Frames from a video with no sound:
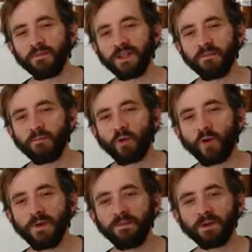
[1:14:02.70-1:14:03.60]
bummed that
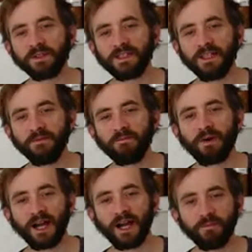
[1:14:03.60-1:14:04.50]
more people
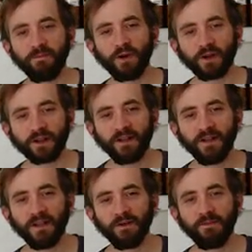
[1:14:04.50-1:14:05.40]
didn't buy the book
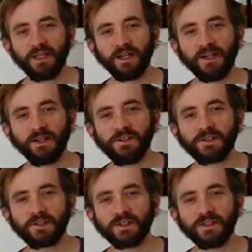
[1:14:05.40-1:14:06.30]

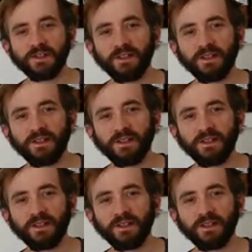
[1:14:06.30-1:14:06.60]
because